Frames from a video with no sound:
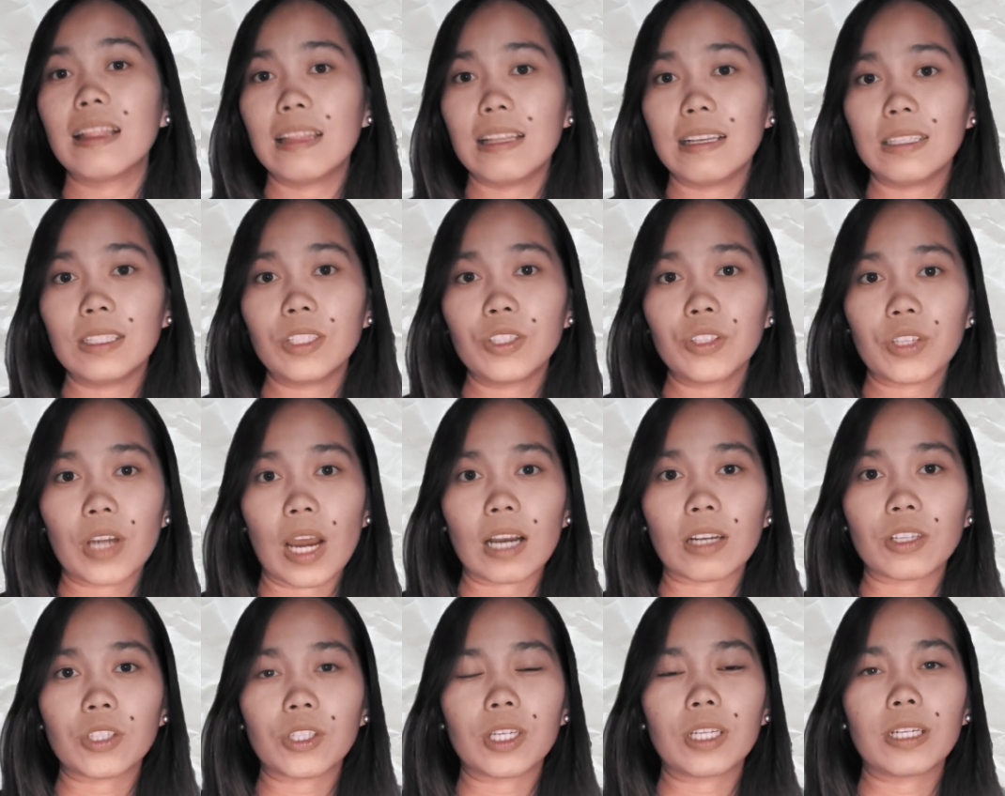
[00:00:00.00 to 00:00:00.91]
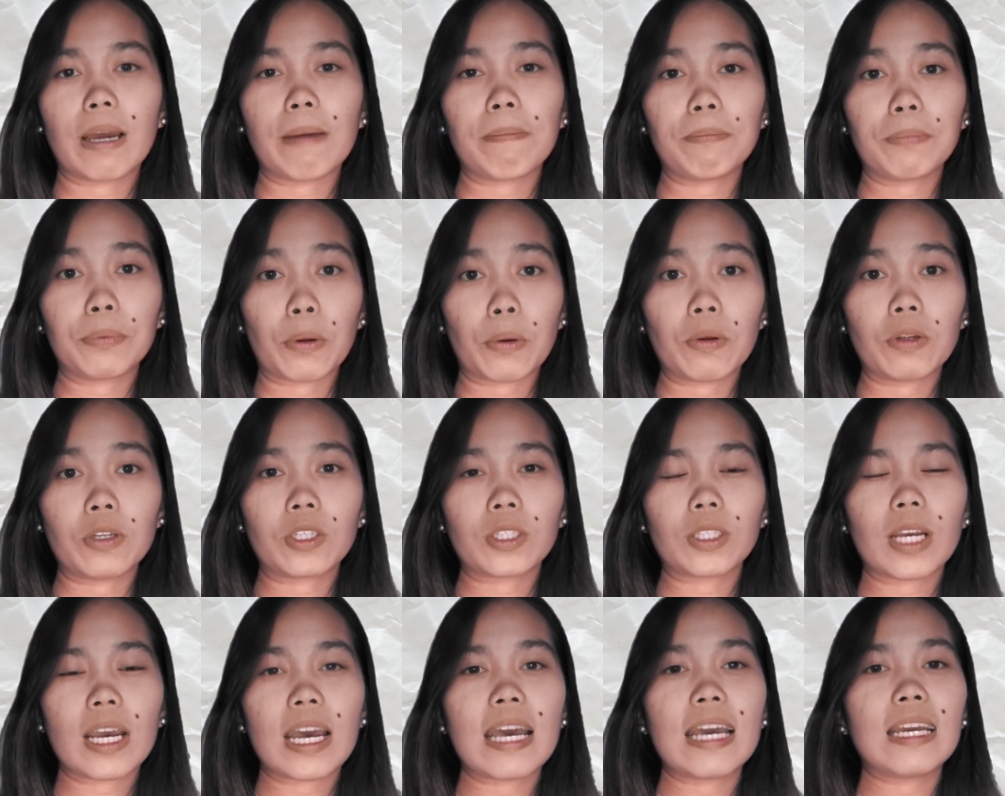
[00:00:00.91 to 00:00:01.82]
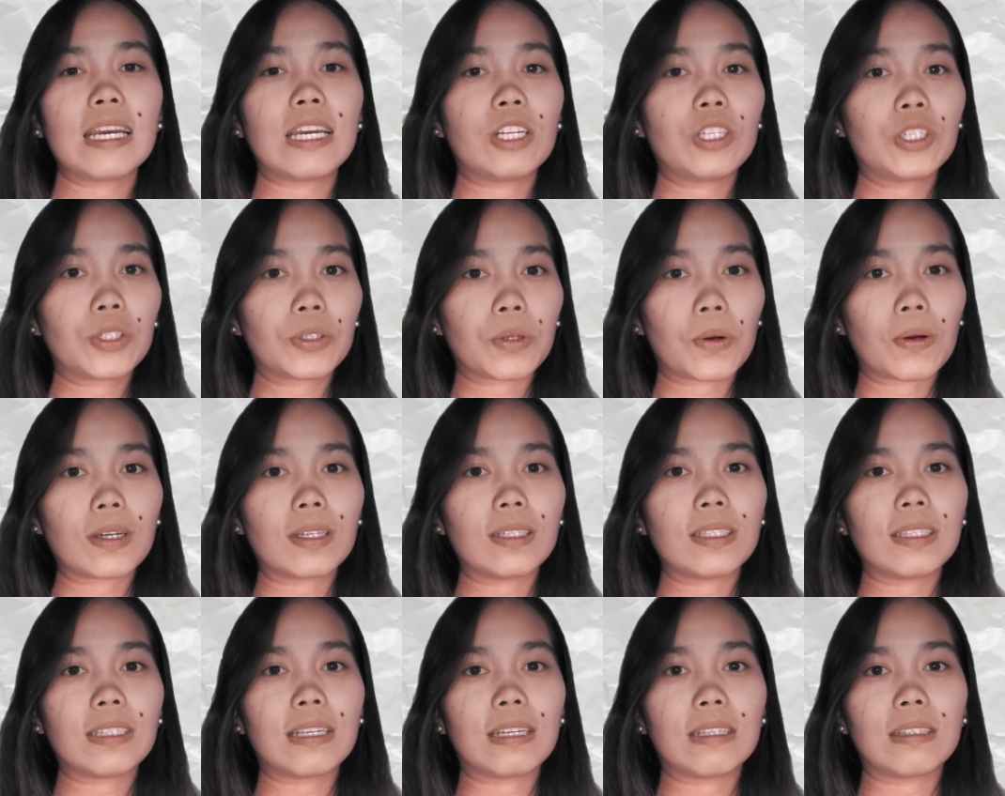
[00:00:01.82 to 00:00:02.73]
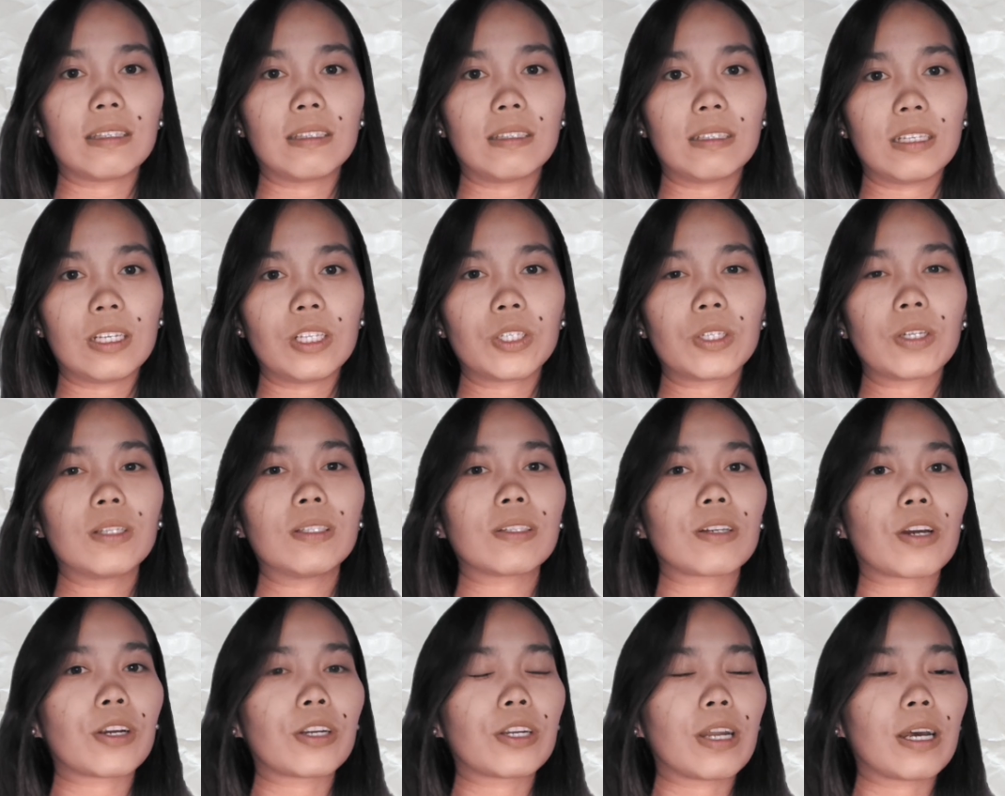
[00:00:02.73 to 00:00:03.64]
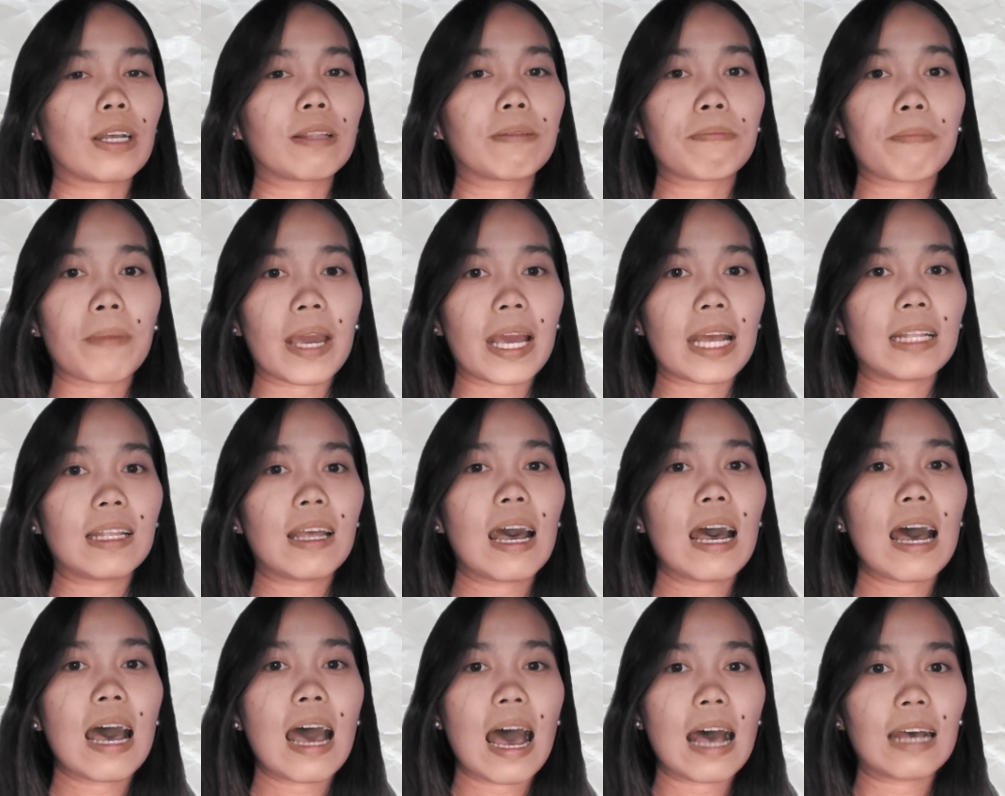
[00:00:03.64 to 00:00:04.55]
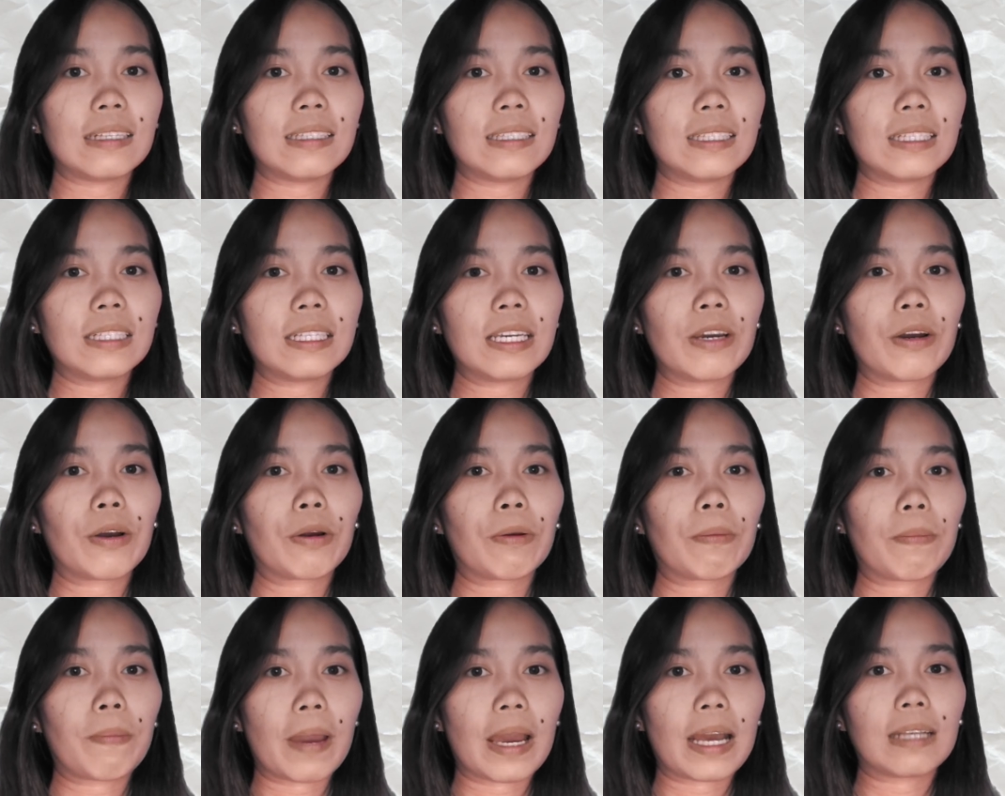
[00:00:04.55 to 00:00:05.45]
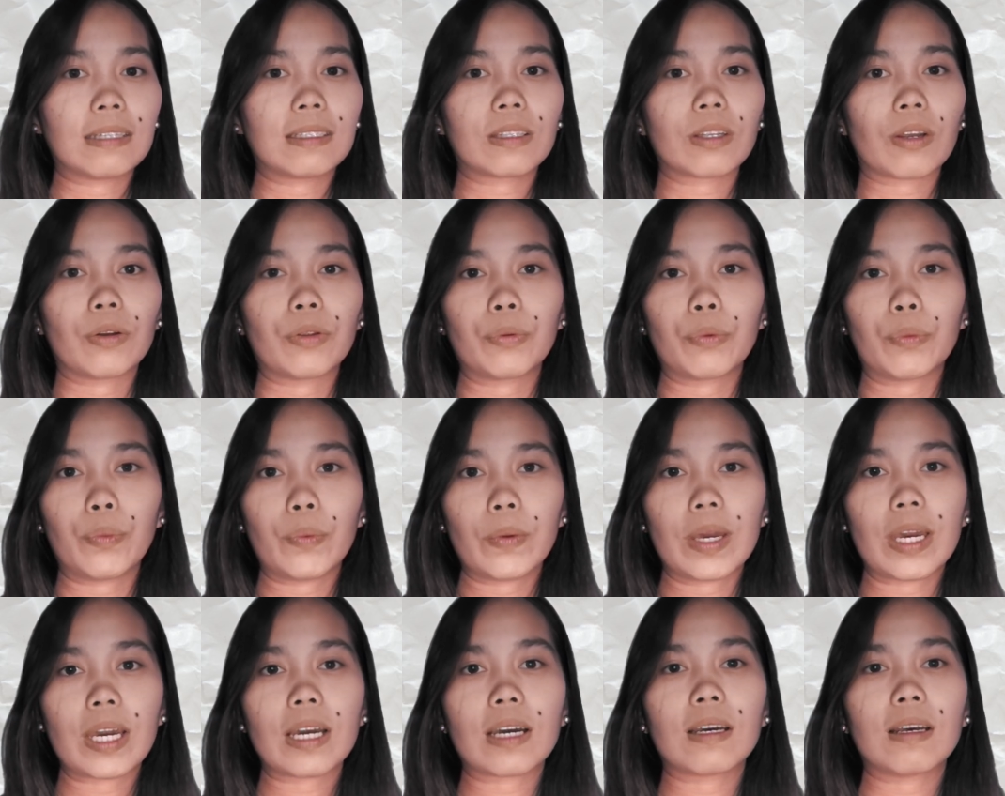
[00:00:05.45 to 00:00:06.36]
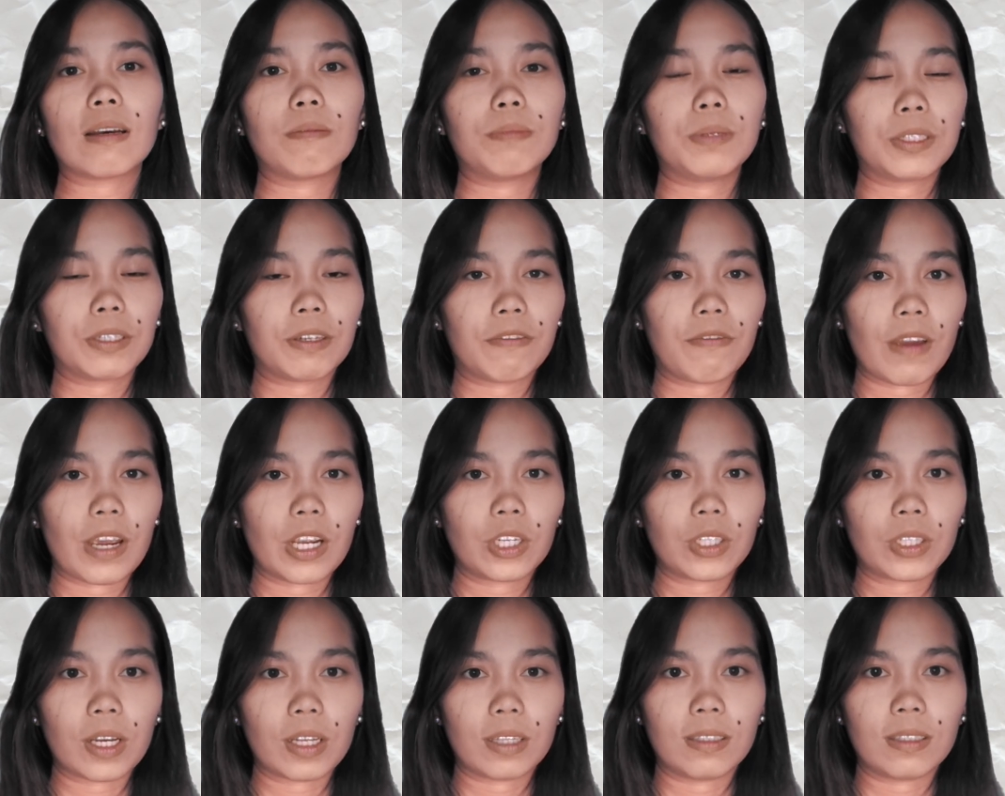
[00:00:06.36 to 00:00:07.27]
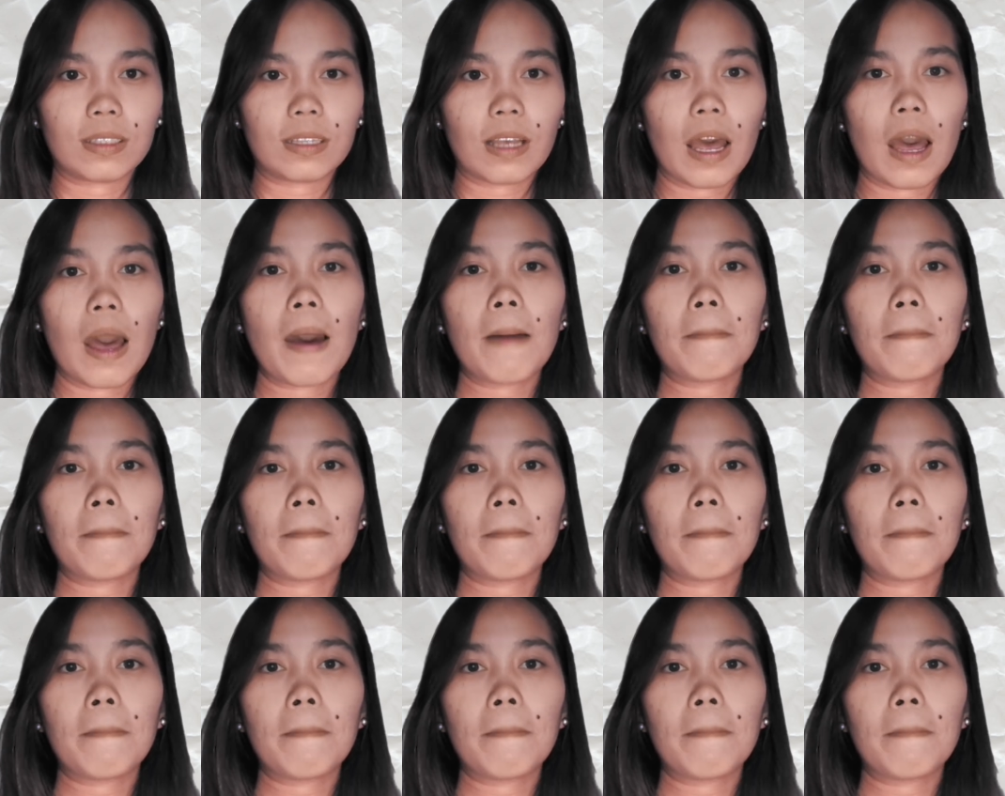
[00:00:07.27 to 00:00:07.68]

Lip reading: This structured approach ensures that decisions are not made hastily or based on weak observations,